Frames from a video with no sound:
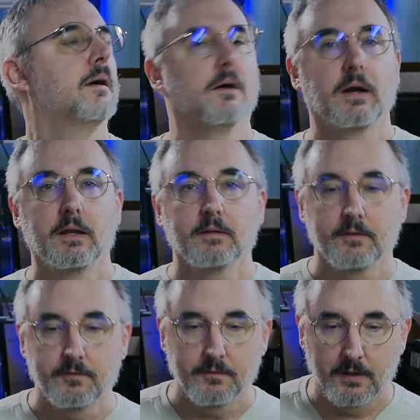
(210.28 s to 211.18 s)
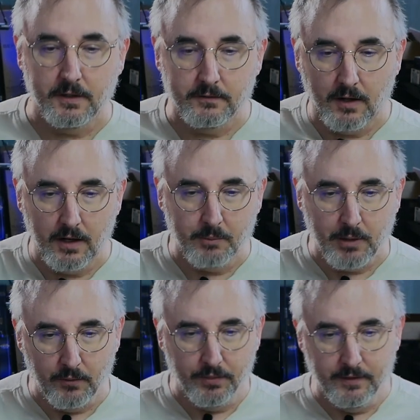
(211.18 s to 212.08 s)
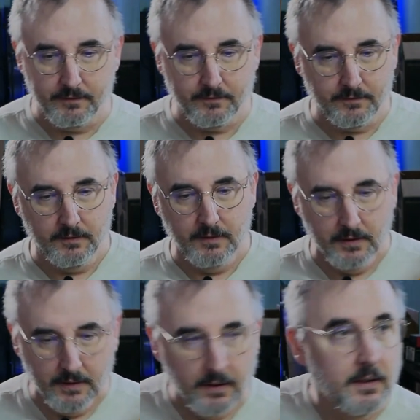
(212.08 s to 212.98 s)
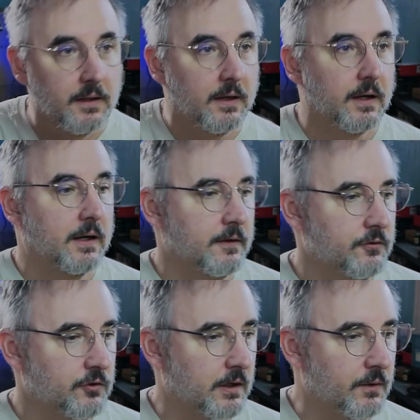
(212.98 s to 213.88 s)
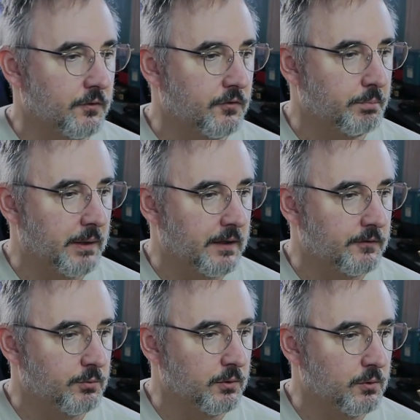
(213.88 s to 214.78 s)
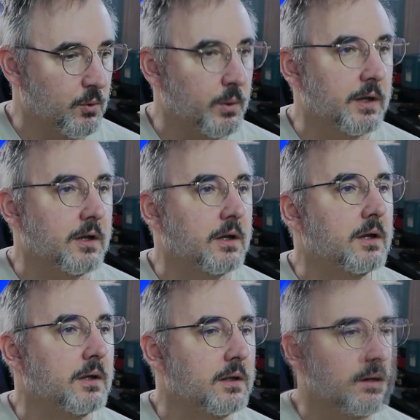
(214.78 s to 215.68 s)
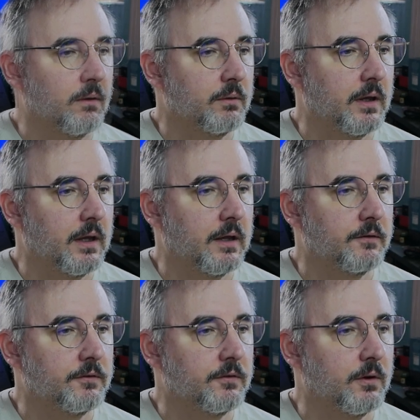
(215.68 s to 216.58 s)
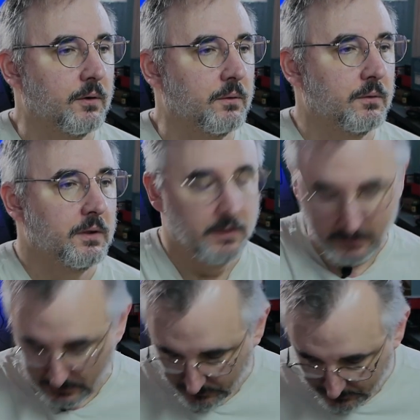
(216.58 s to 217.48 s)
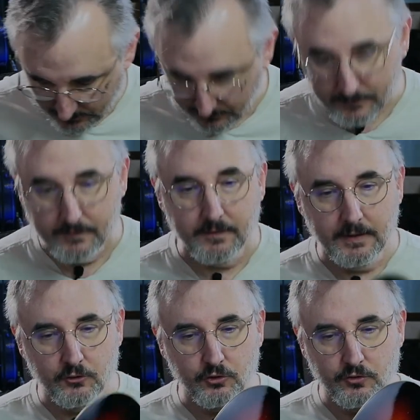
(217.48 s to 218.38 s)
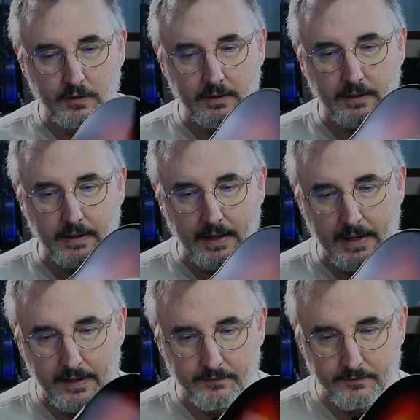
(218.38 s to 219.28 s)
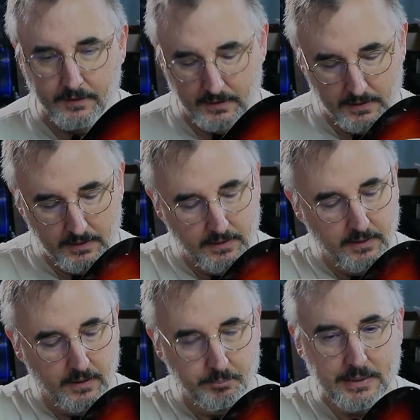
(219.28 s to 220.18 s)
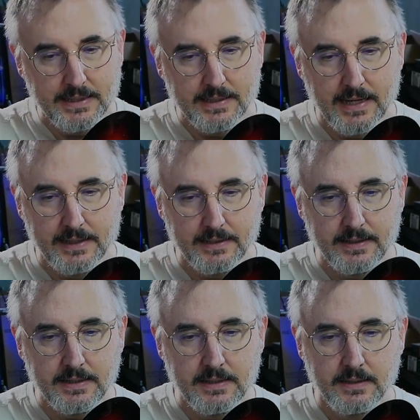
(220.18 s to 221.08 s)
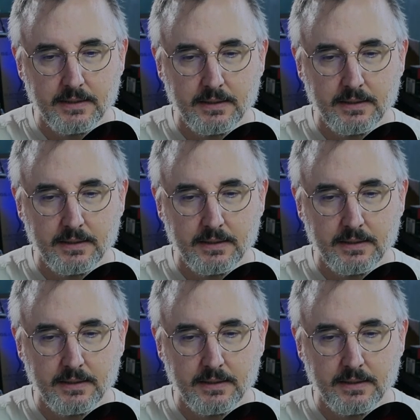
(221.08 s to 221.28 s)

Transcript: All right, let's talk about this. Let's check out the specs real quick. Okay, so this is interesting. It has a P90